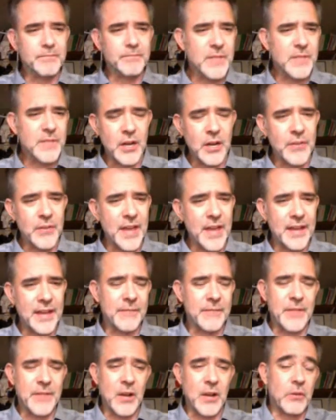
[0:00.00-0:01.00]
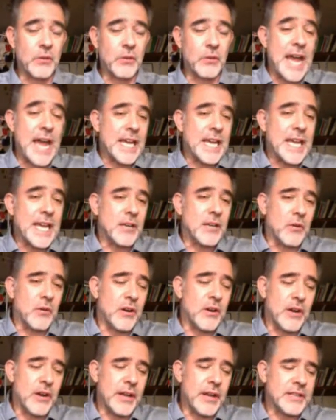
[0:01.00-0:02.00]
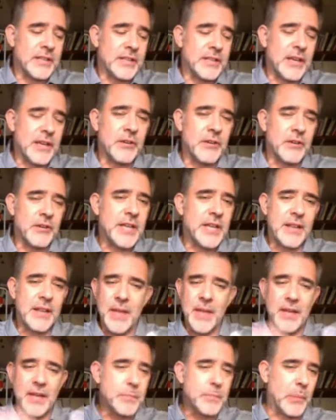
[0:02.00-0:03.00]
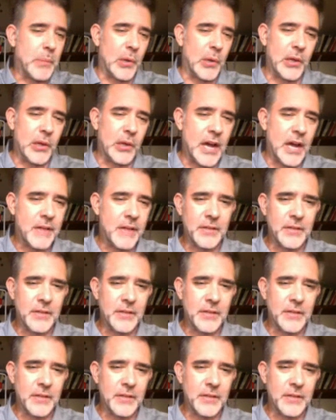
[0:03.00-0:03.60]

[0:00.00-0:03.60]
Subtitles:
if they don't like it or it's irritating them, they can just pull it off.